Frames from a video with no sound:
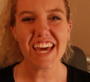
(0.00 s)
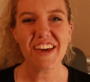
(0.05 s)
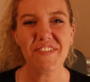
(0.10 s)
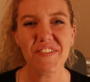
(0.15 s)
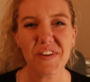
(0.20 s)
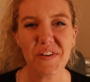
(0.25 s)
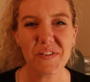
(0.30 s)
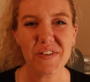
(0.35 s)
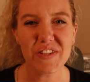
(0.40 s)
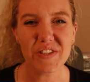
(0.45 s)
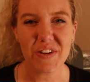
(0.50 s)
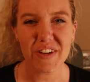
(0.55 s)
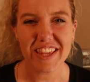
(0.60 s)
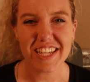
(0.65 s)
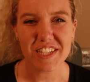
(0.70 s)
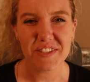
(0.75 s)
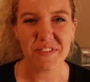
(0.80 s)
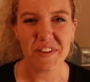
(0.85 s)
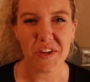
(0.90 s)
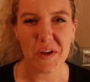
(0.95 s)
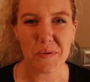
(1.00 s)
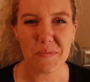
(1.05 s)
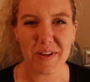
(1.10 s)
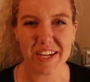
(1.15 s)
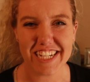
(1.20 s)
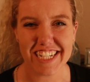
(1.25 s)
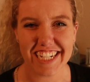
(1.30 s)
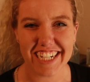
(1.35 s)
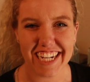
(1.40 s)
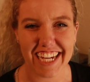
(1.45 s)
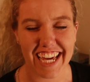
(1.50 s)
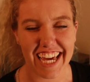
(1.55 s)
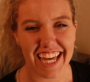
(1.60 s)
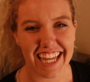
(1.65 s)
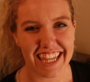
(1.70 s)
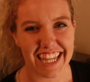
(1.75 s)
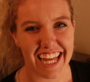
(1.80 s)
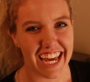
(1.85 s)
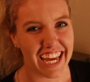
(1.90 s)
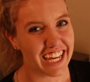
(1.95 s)
If you enjoyed this video, make sure you
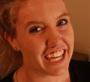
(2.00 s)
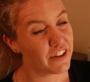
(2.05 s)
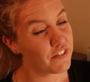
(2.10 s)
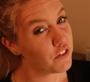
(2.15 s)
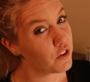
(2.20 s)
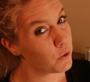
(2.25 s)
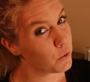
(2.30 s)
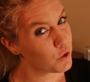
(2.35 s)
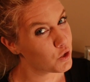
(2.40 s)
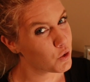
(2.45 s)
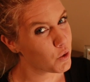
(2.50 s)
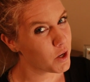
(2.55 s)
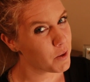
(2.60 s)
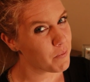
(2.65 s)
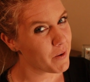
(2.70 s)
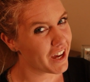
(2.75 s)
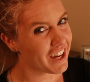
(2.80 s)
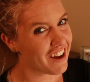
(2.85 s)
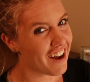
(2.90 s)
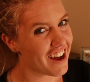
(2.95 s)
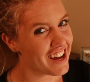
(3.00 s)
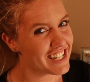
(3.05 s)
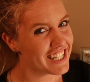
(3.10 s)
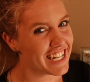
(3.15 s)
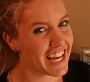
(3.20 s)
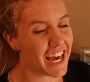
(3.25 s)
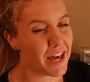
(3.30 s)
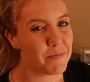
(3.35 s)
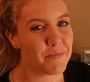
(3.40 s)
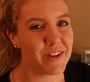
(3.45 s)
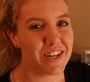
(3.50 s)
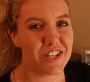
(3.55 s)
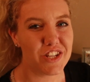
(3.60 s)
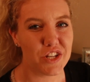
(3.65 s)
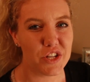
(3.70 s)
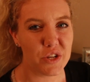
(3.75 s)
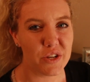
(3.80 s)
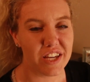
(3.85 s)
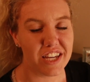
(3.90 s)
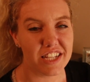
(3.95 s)
hit like. If you enjoyed my content, make
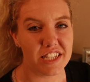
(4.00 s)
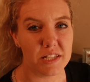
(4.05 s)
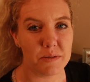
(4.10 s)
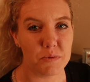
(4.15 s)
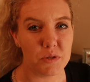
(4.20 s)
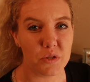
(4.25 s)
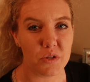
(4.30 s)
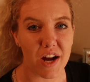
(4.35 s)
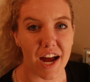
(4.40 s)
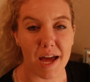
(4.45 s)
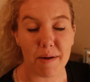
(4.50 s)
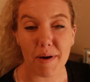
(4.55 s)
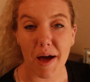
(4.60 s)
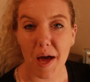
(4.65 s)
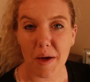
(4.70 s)
sure you hit subscribe.